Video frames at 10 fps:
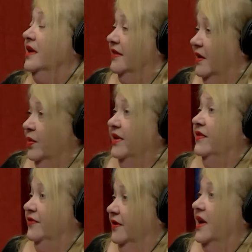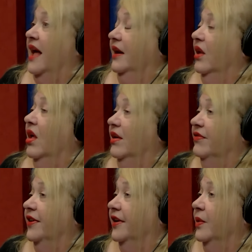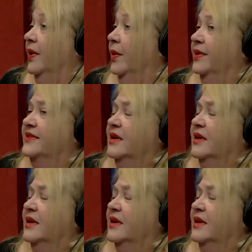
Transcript: that we've gotten along very well with.